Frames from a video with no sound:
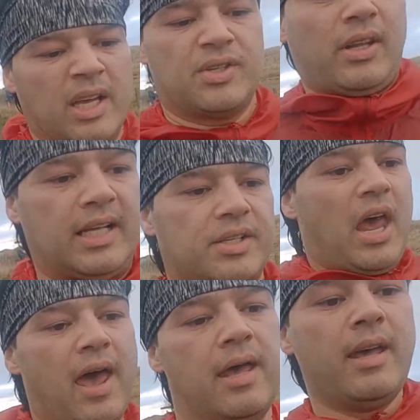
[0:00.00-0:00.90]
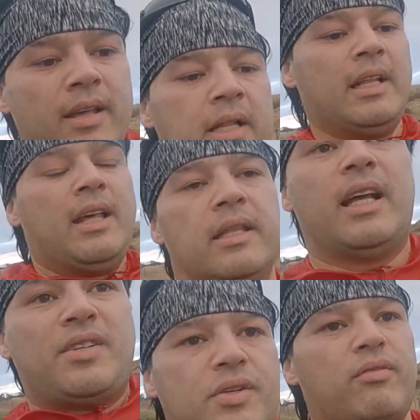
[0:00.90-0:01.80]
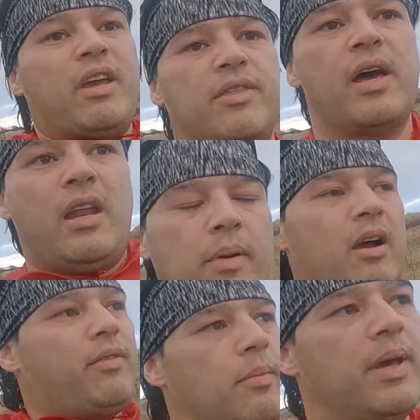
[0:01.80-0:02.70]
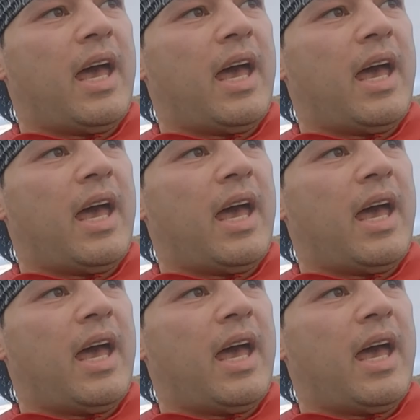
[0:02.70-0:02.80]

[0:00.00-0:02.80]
So that's 3:30 marathon